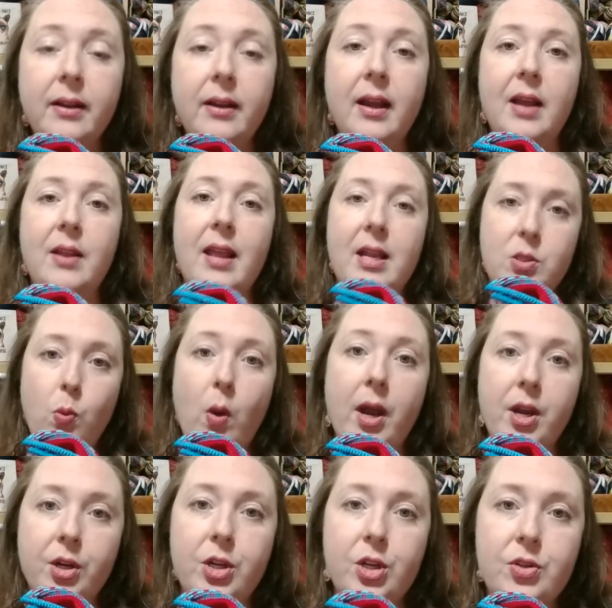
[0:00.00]
and that's why
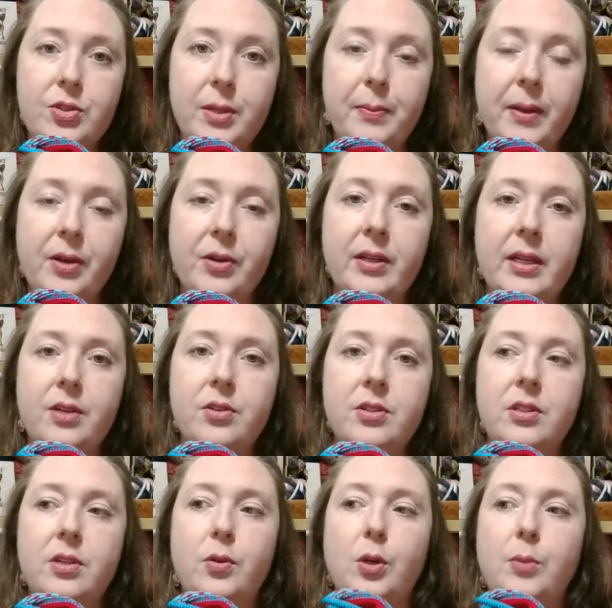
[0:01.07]
you're using bigger needles
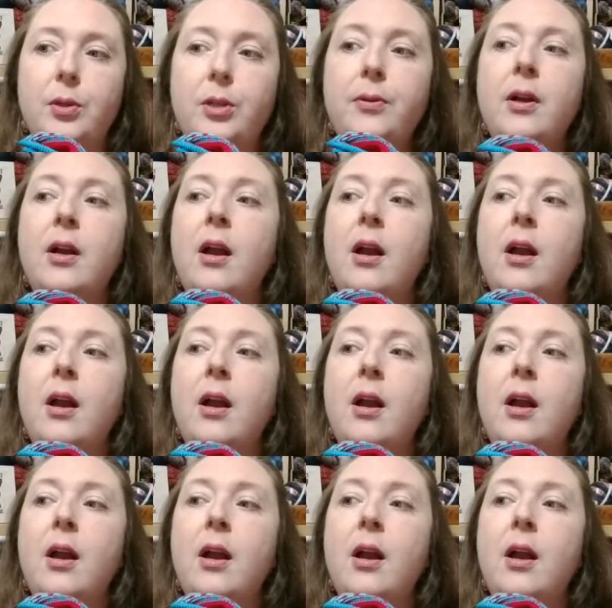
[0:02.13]
than normal.